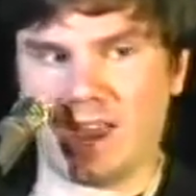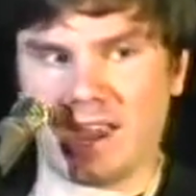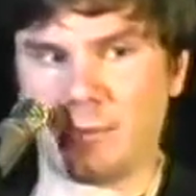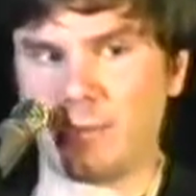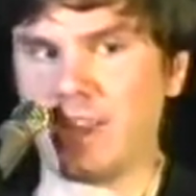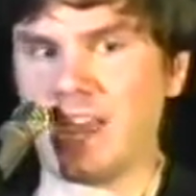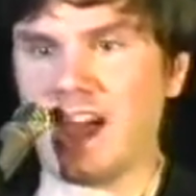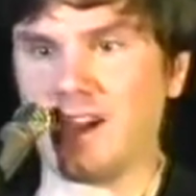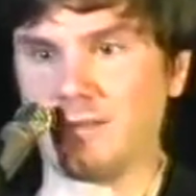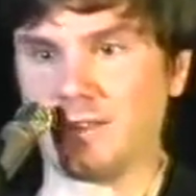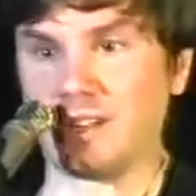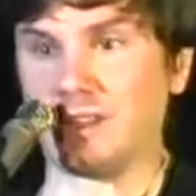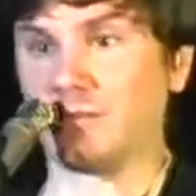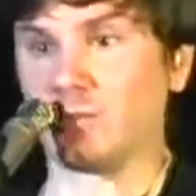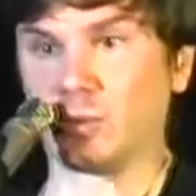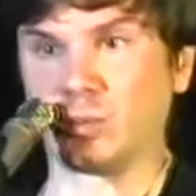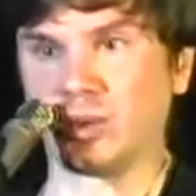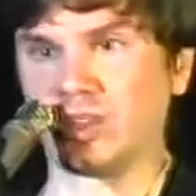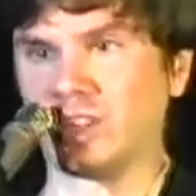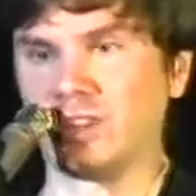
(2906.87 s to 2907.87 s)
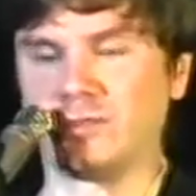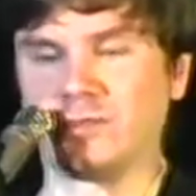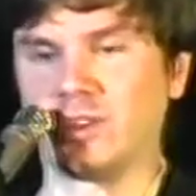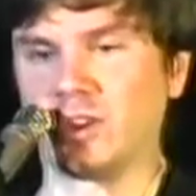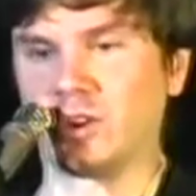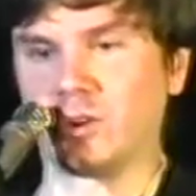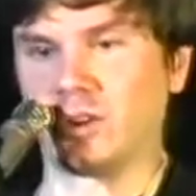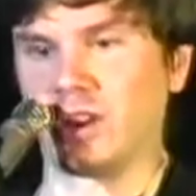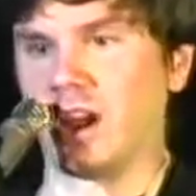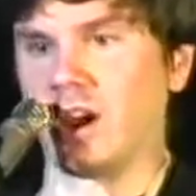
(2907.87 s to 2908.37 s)
We haven't even really
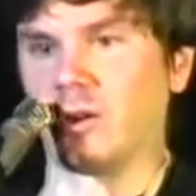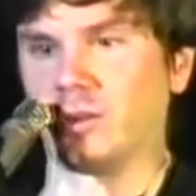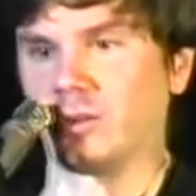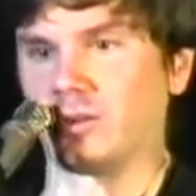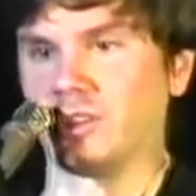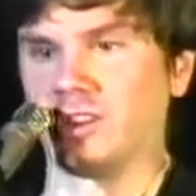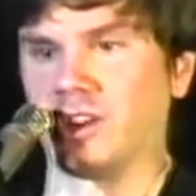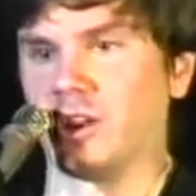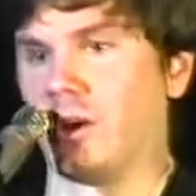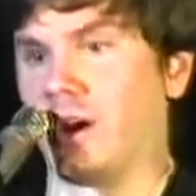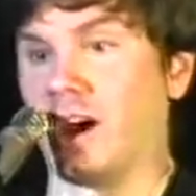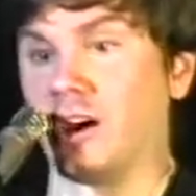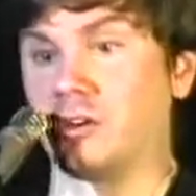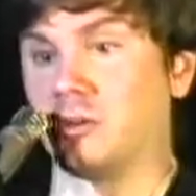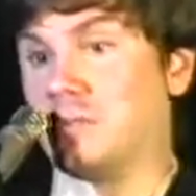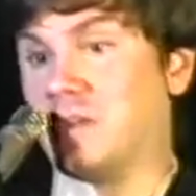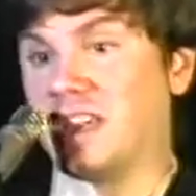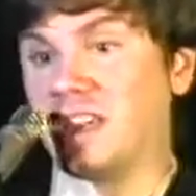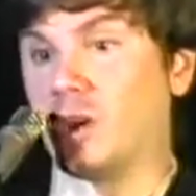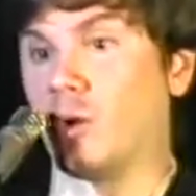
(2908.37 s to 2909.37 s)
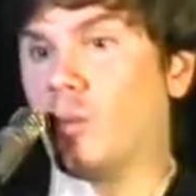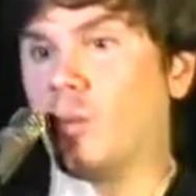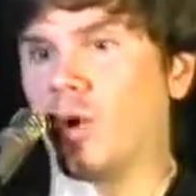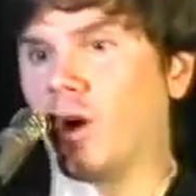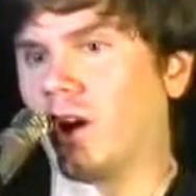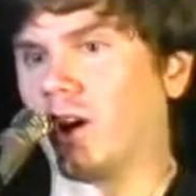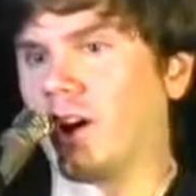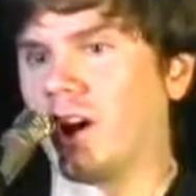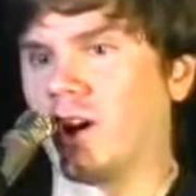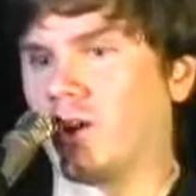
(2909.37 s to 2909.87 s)
figured out, you know, how to make it
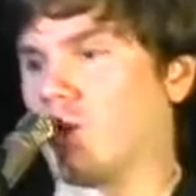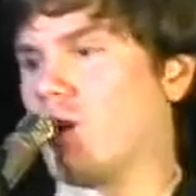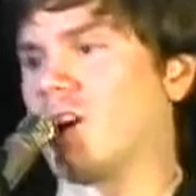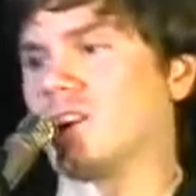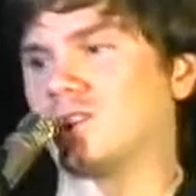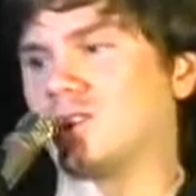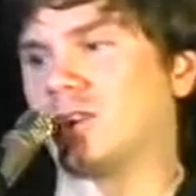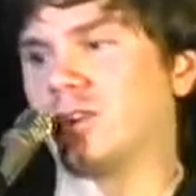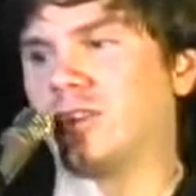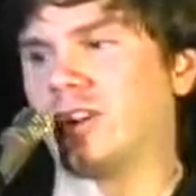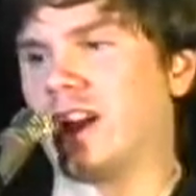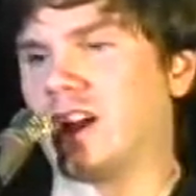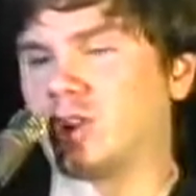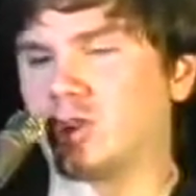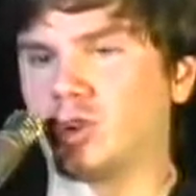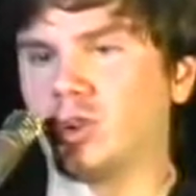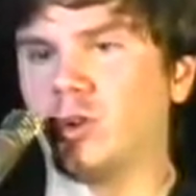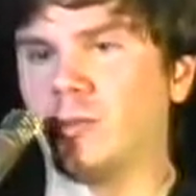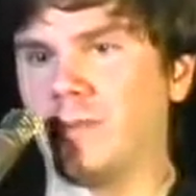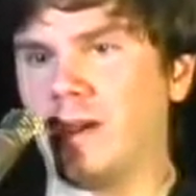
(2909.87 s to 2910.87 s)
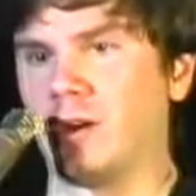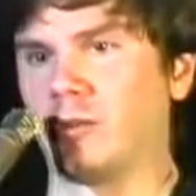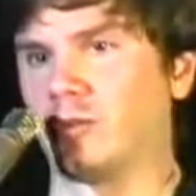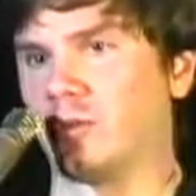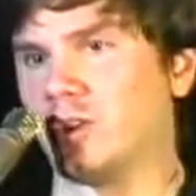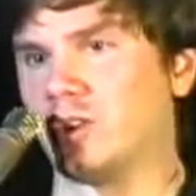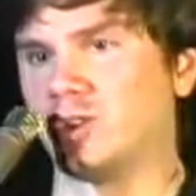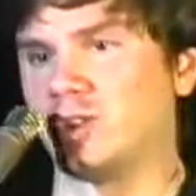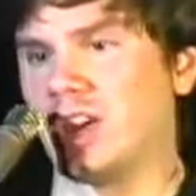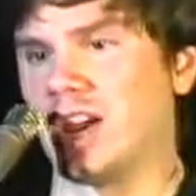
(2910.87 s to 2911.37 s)
work across international
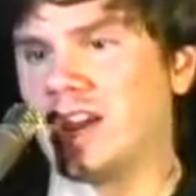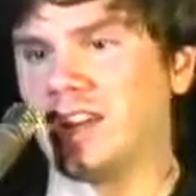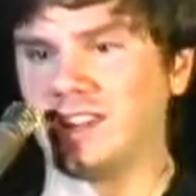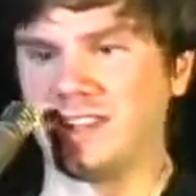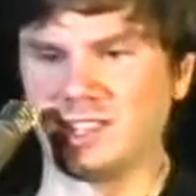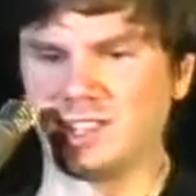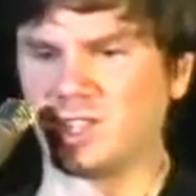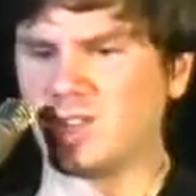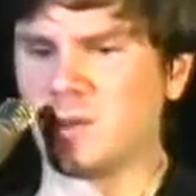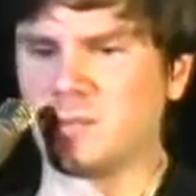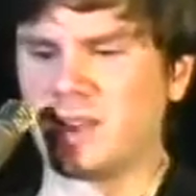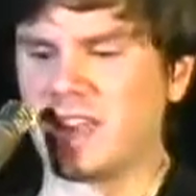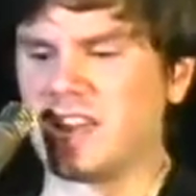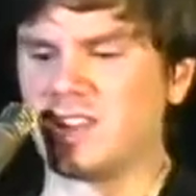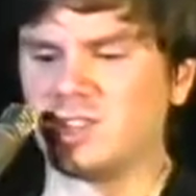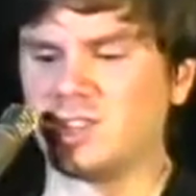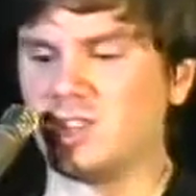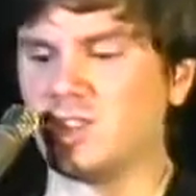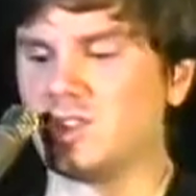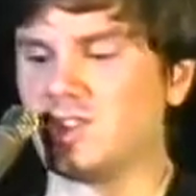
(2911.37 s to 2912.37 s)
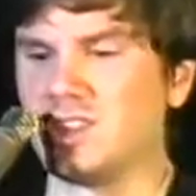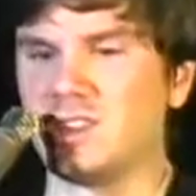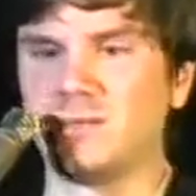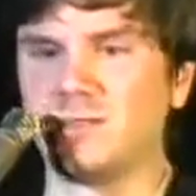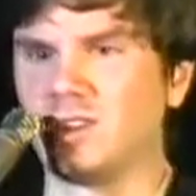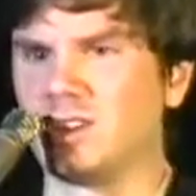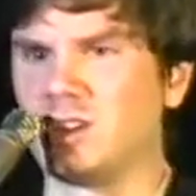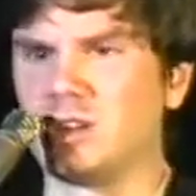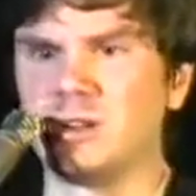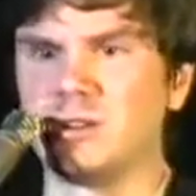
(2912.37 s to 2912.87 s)
boundaries yet. In some cases,
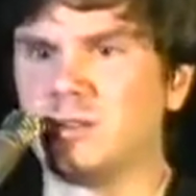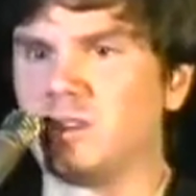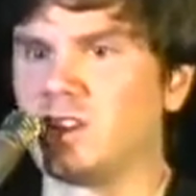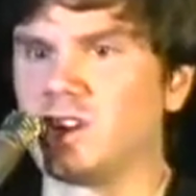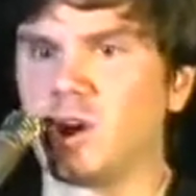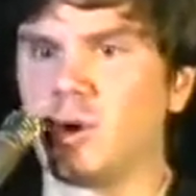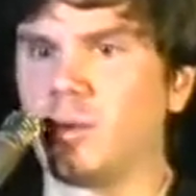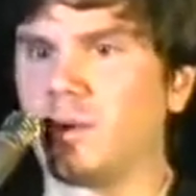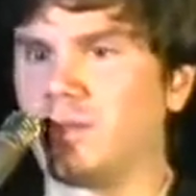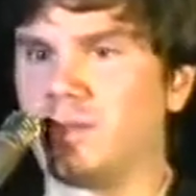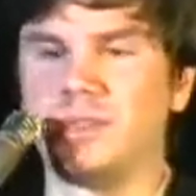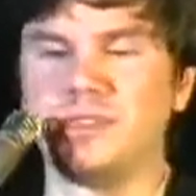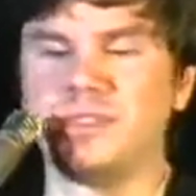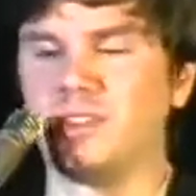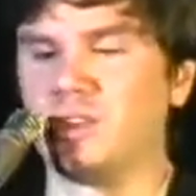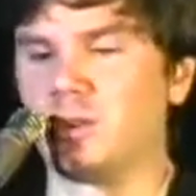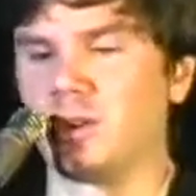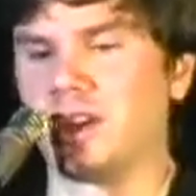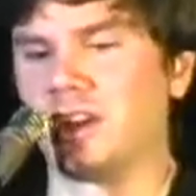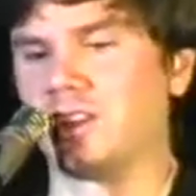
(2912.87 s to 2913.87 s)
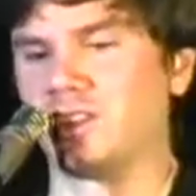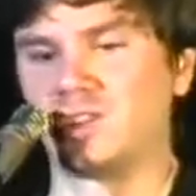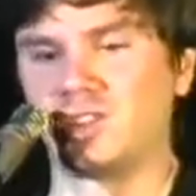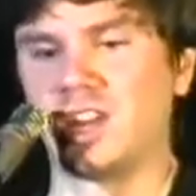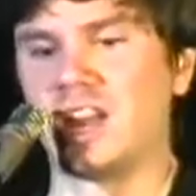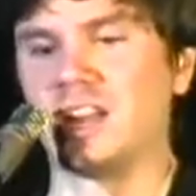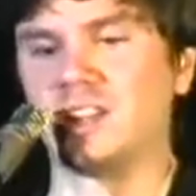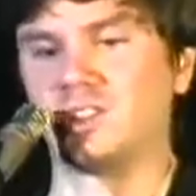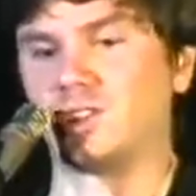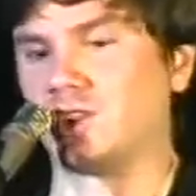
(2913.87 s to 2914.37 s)
even you know, within the United
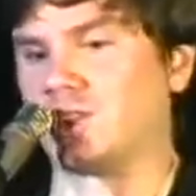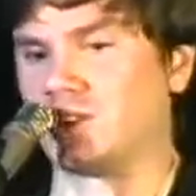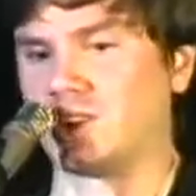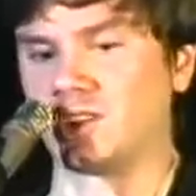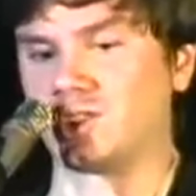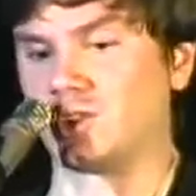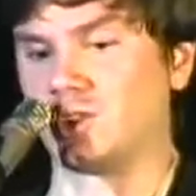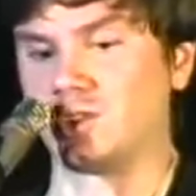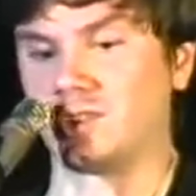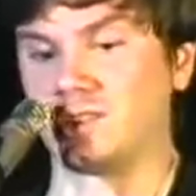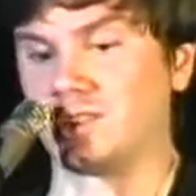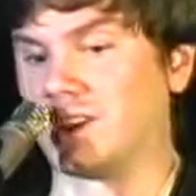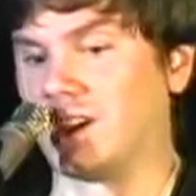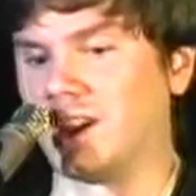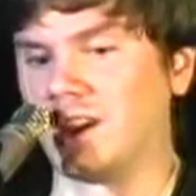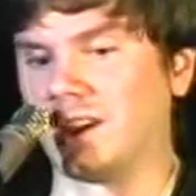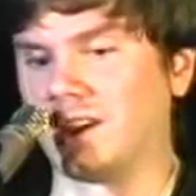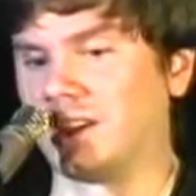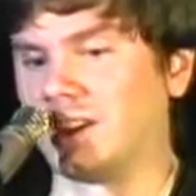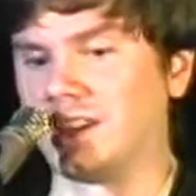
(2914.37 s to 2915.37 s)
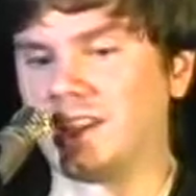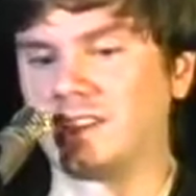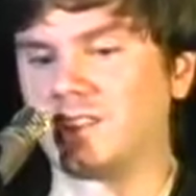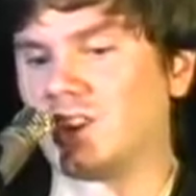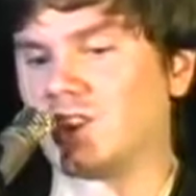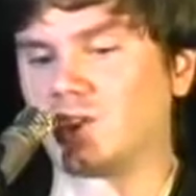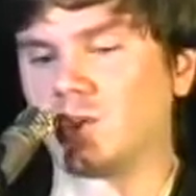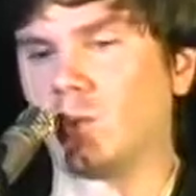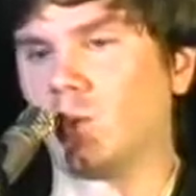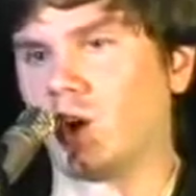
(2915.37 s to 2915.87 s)
States, it doesn't uh, it
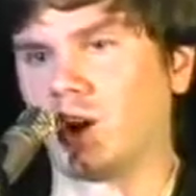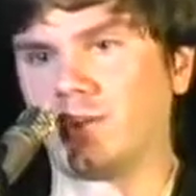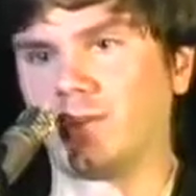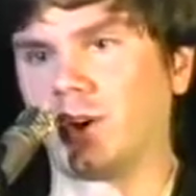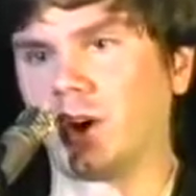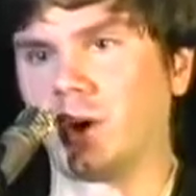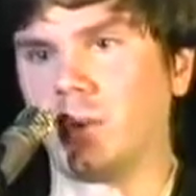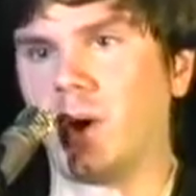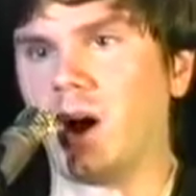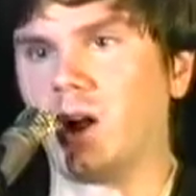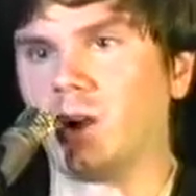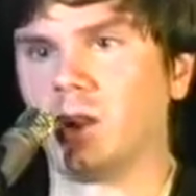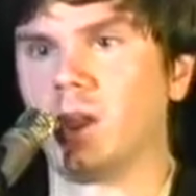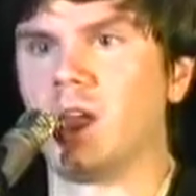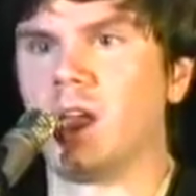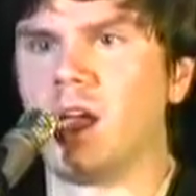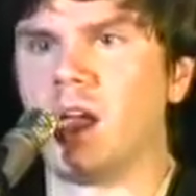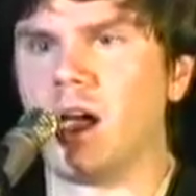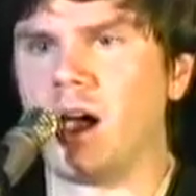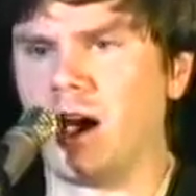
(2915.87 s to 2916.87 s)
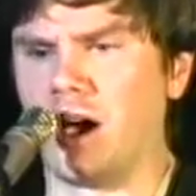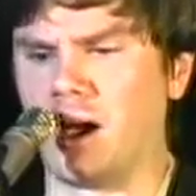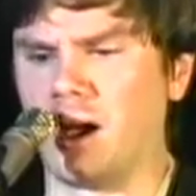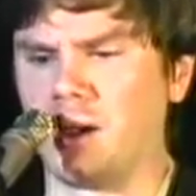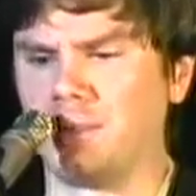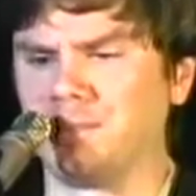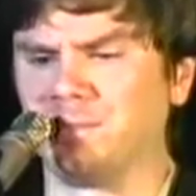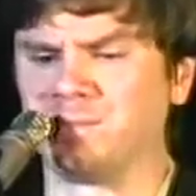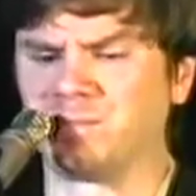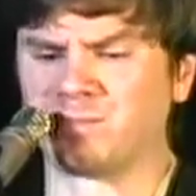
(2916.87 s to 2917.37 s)
doesn't work very well.
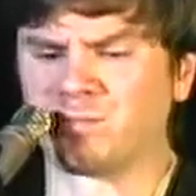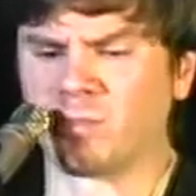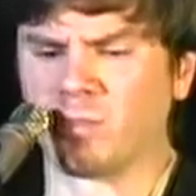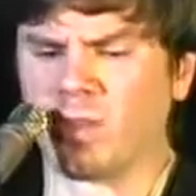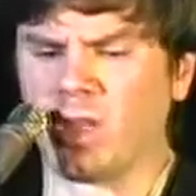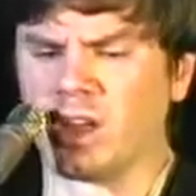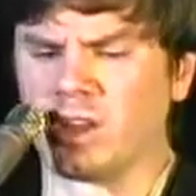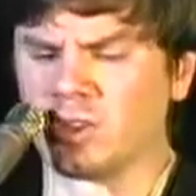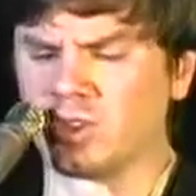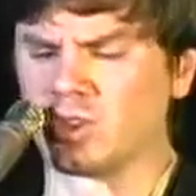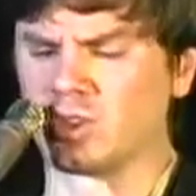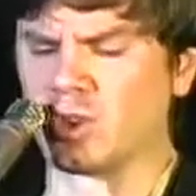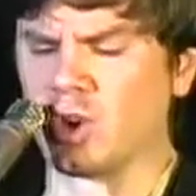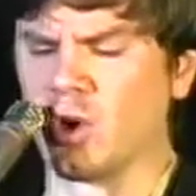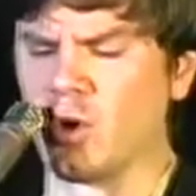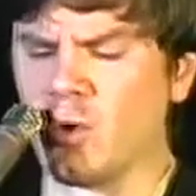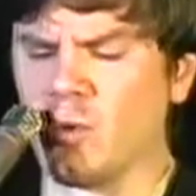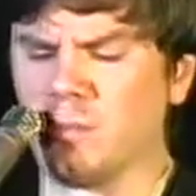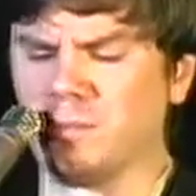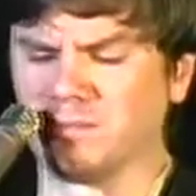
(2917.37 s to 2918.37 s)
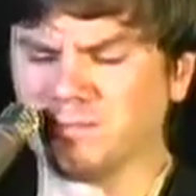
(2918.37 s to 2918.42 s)
Um, so,